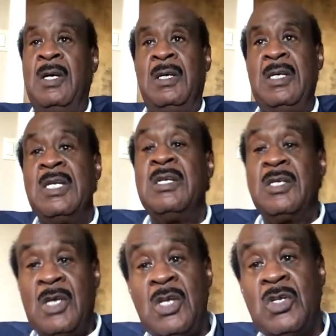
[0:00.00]

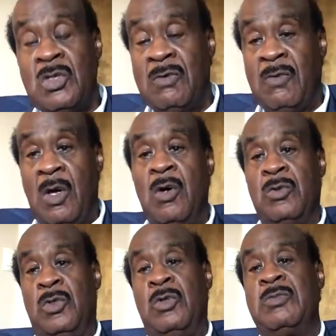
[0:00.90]
indication of
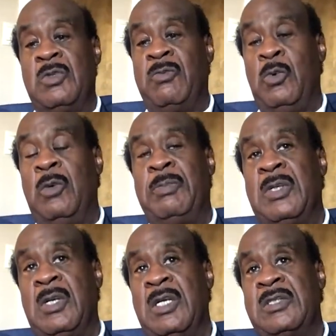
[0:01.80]
long-term support,
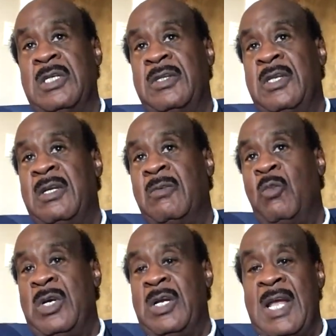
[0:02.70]
because I think
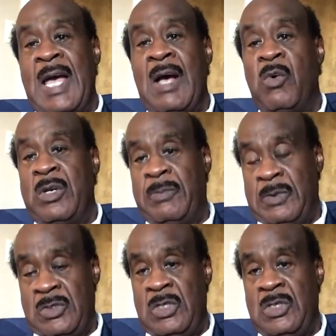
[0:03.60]
we are now in a
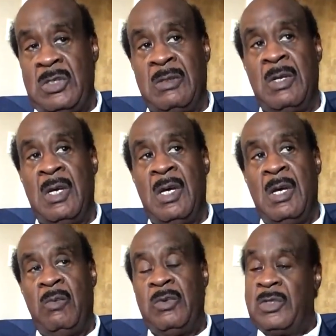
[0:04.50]
position
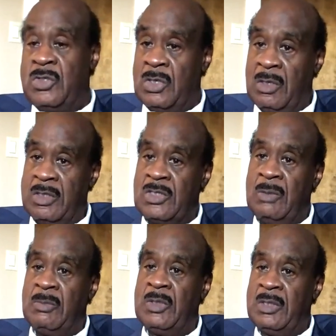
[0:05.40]
with the General
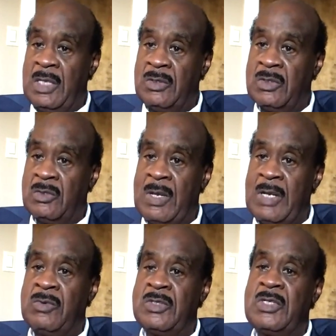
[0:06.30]
Assembly and others
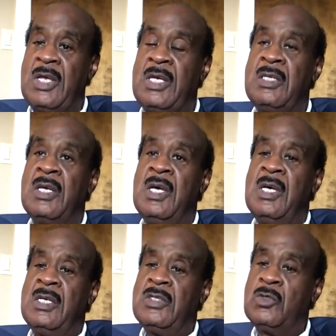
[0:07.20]
around the state
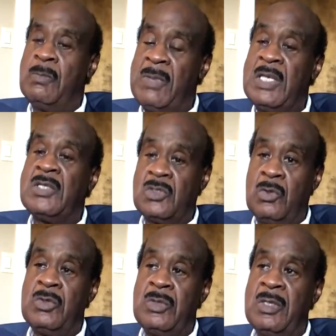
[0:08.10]
to make
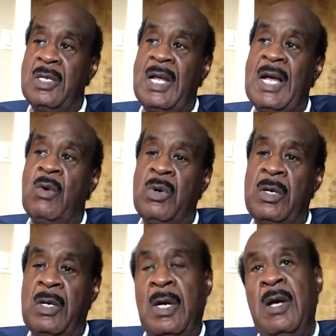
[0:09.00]
certain that our
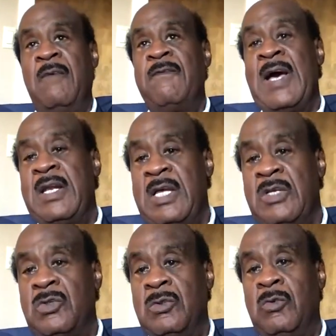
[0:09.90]

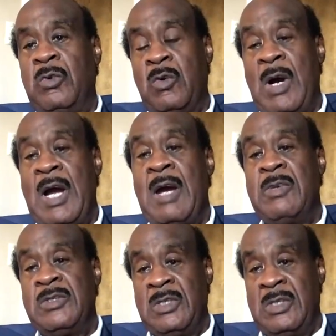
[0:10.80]
financial
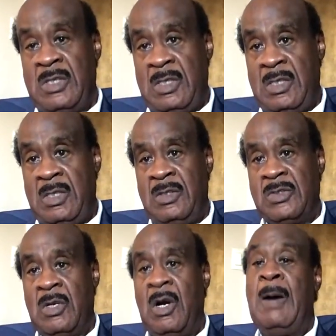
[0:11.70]
requirements and
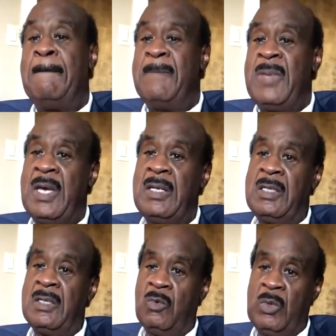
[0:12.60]
needs are met
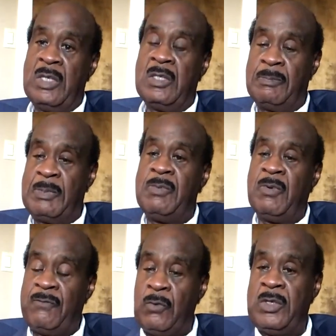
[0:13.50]
in a way that
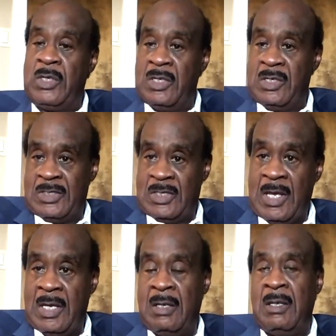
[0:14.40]
people fully understand.